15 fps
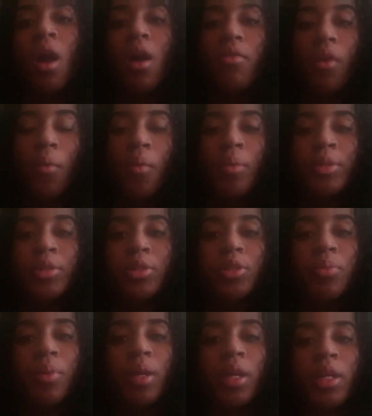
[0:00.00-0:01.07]
find me on my
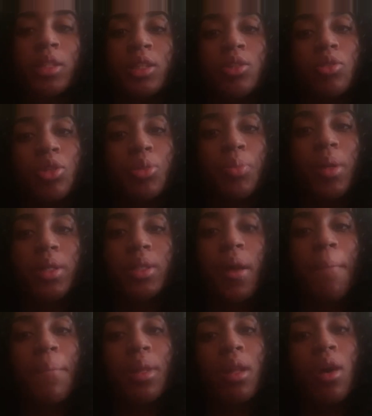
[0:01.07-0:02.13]
social medias and description box
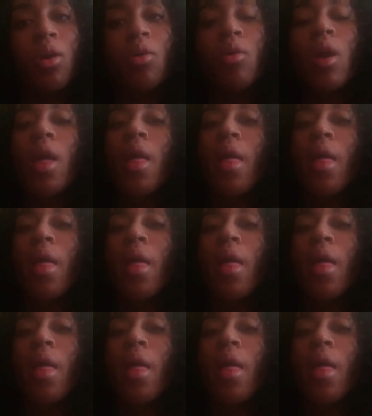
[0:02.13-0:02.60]
down below,